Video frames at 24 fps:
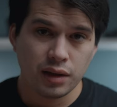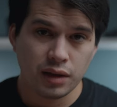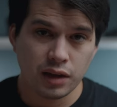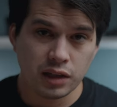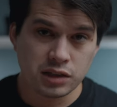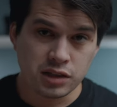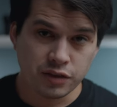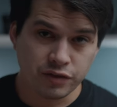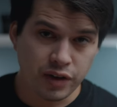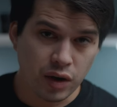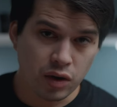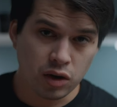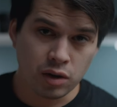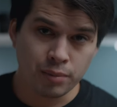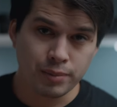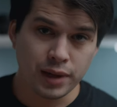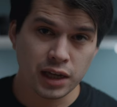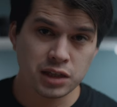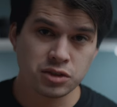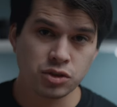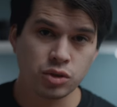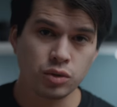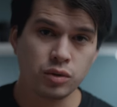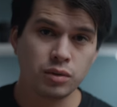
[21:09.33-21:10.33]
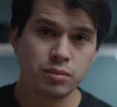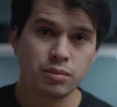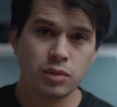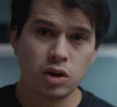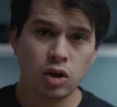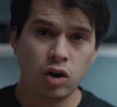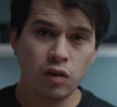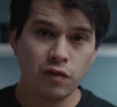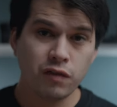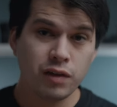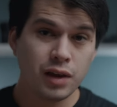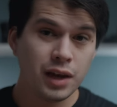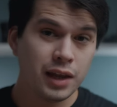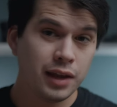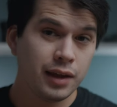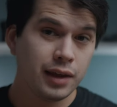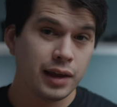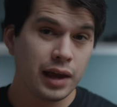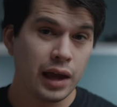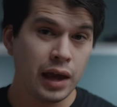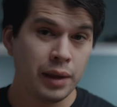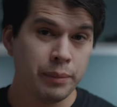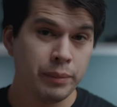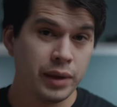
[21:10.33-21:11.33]
It's a very complex tool. Hopefully
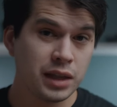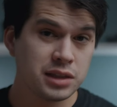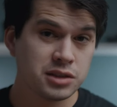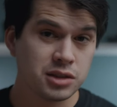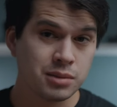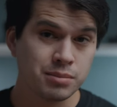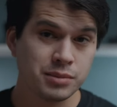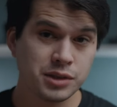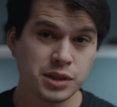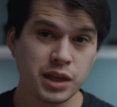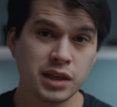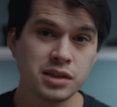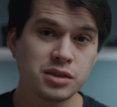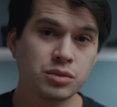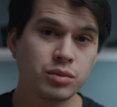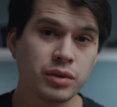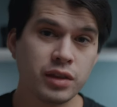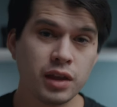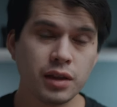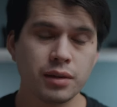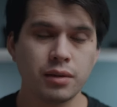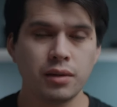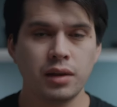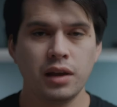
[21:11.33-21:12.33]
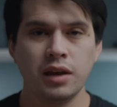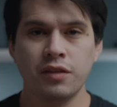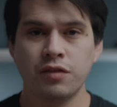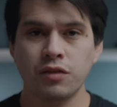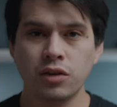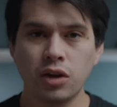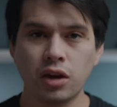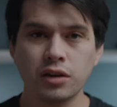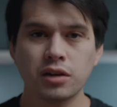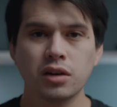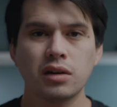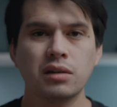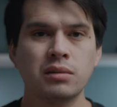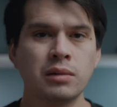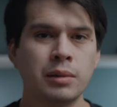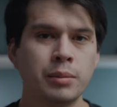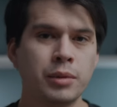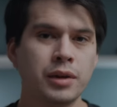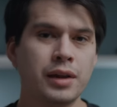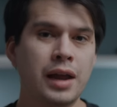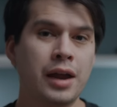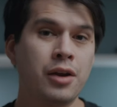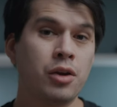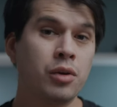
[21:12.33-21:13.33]
I made some sense with it. If not,
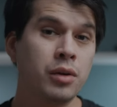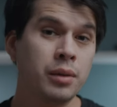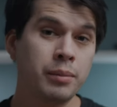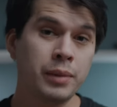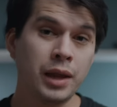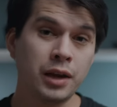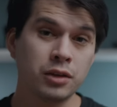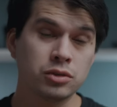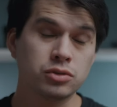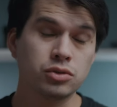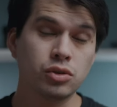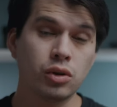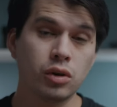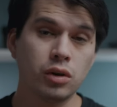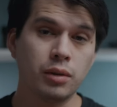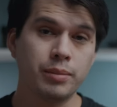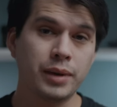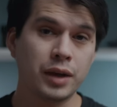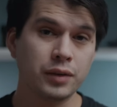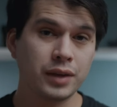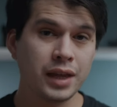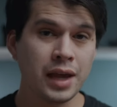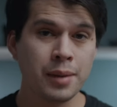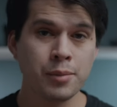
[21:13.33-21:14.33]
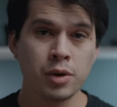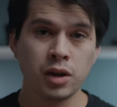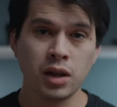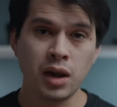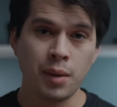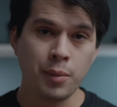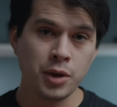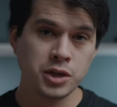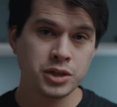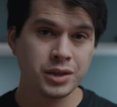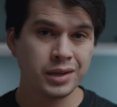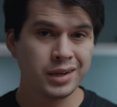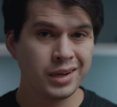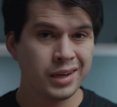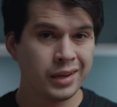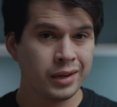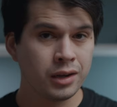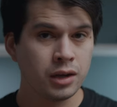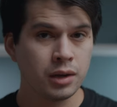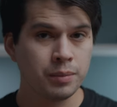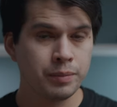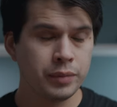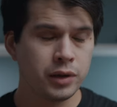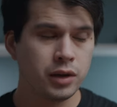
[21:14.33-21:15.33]
remember that I already made a tutorial about camera calibration,
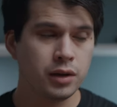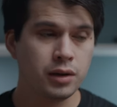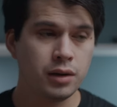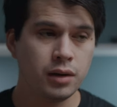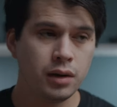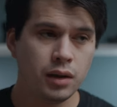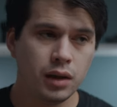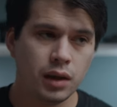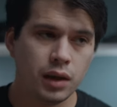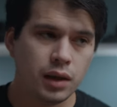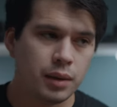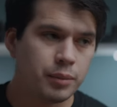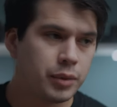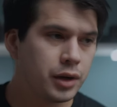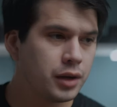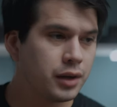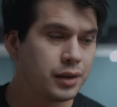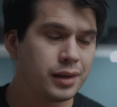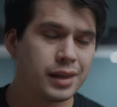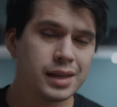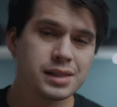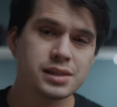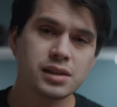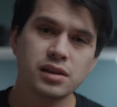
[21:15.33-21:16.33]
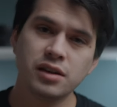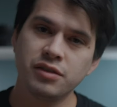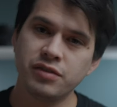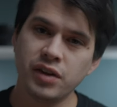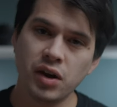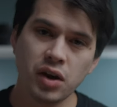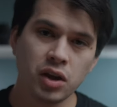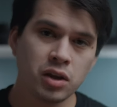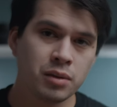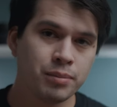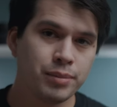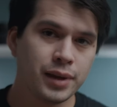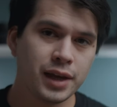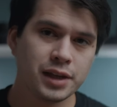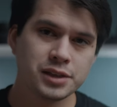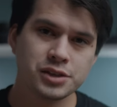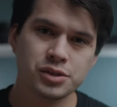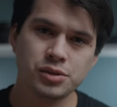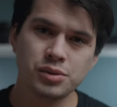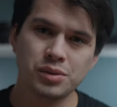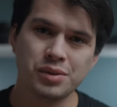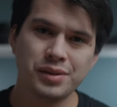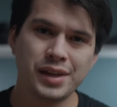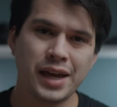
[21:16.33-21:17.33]
link up here. But it is a very complex
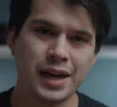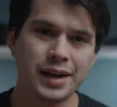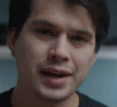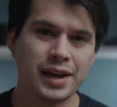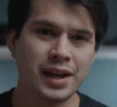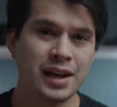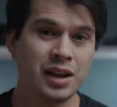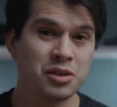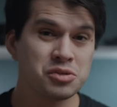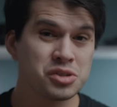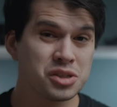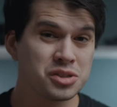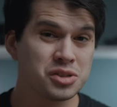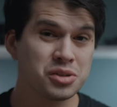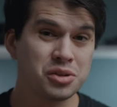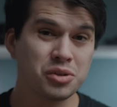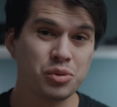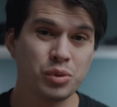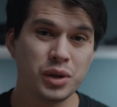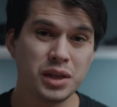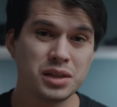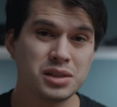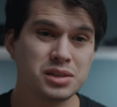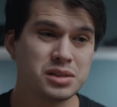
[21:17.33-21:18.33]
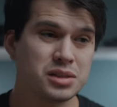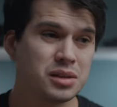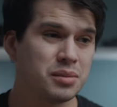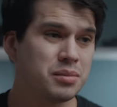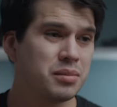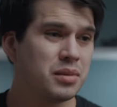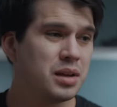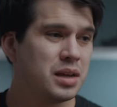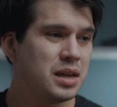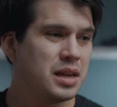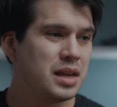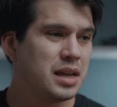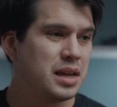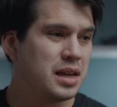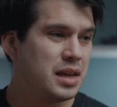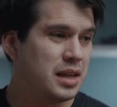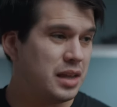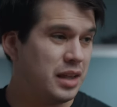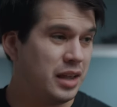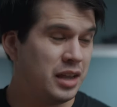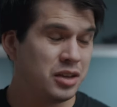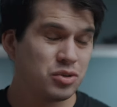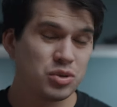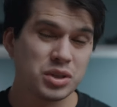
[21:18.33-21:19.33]
tool that allows us to create some
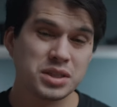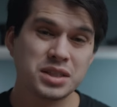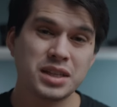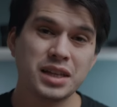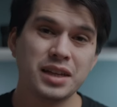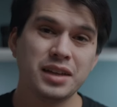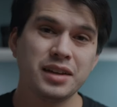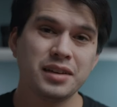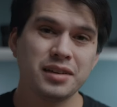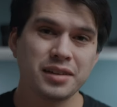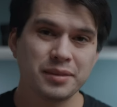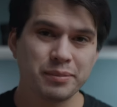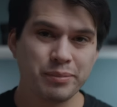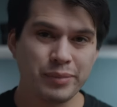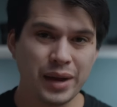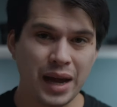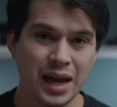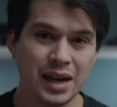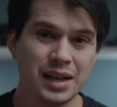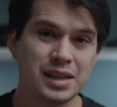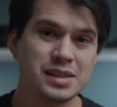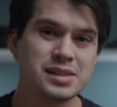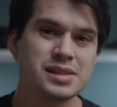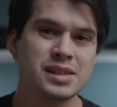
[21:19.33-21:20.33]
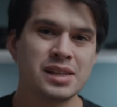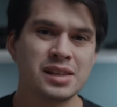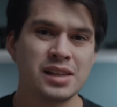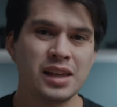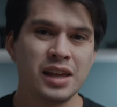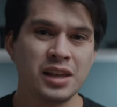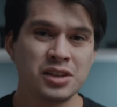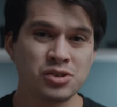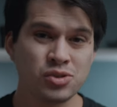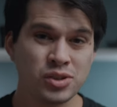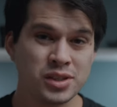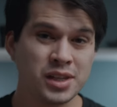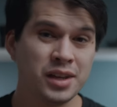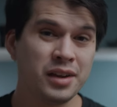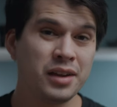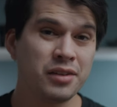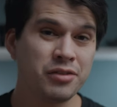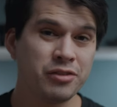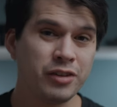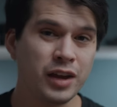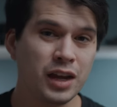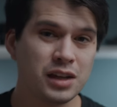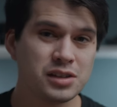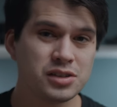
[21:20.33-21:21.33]
interesting palettes and interesting
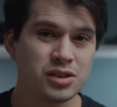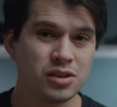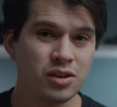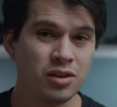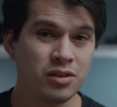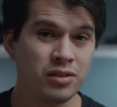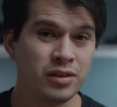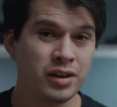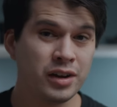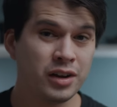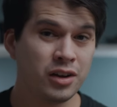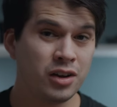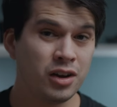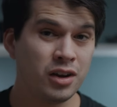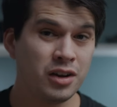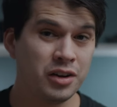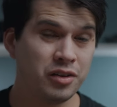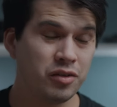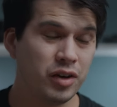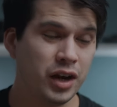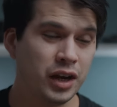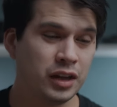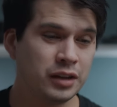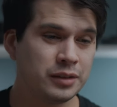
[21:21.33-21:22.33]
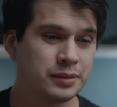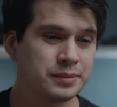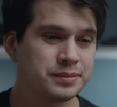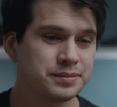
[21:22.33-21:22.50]
effects on our color grading.